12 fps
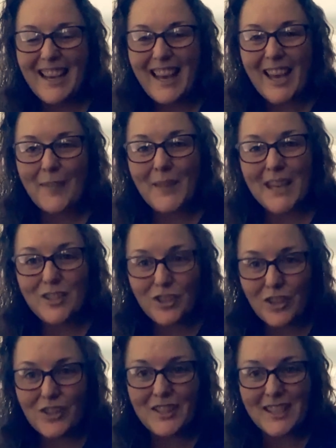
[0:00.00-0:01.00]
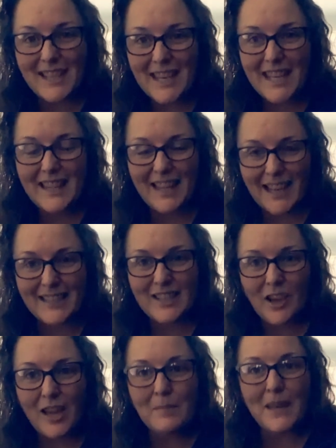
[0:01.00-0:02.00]
They just need that
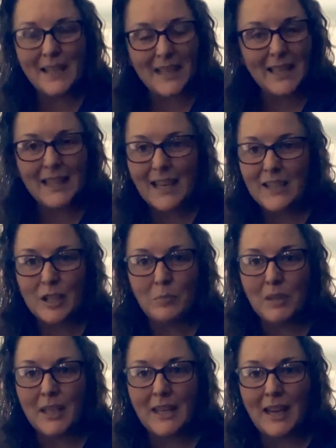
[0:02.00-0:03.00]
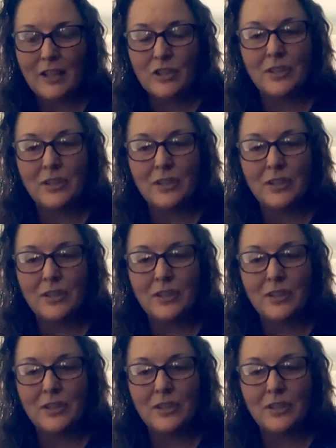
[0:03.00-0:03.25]
time. They need that human connection.